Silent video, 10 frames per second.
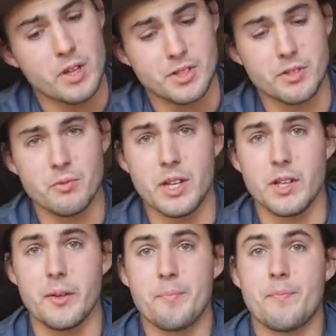Didn't
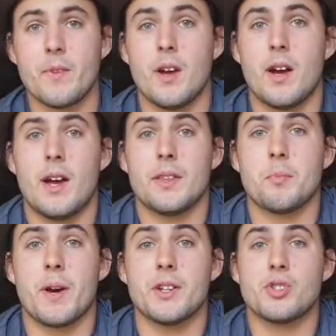really. I had the
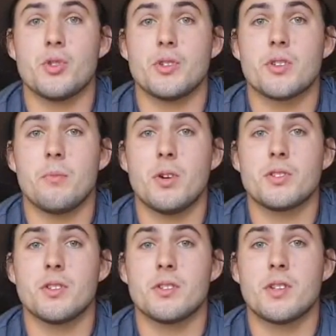padded shorts on
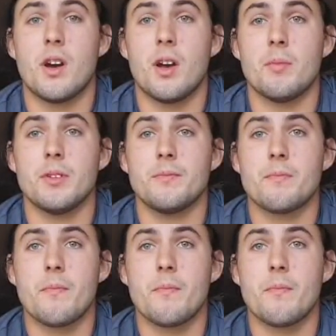most of the time, and